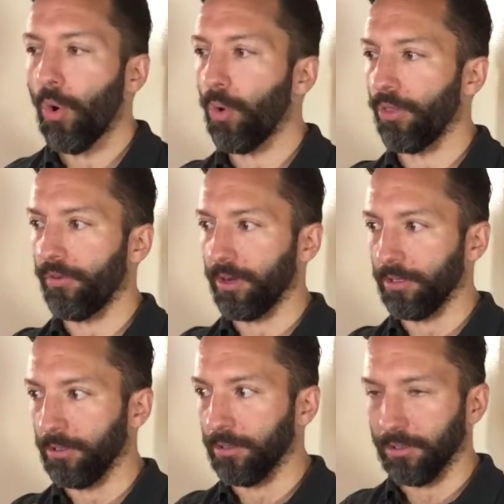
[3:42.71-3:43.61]
or they're in a
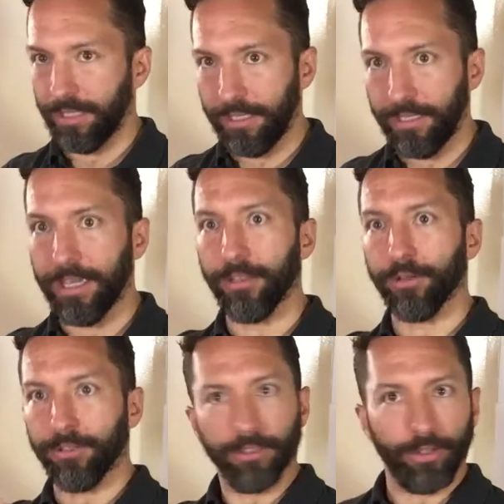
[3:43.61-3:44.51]
little league and
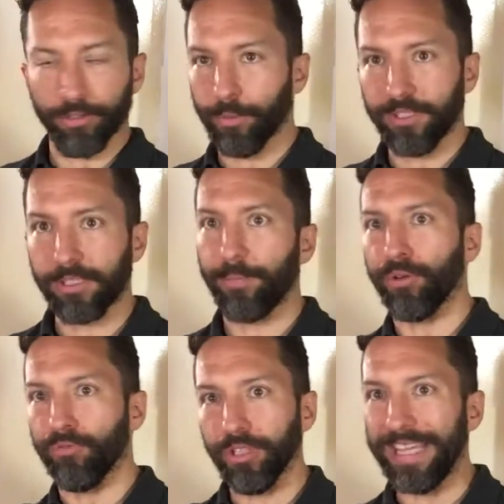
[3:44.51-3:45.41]
they're doing
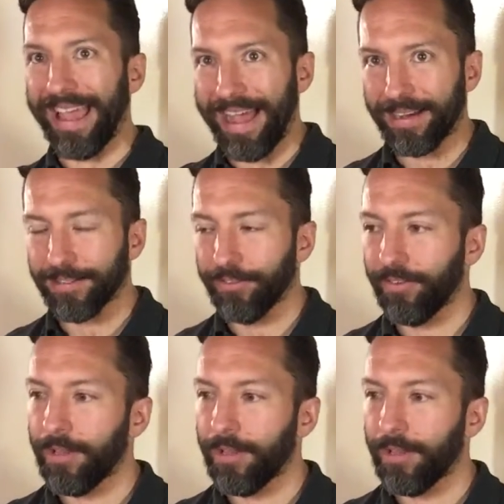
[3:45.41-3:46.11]
something really active,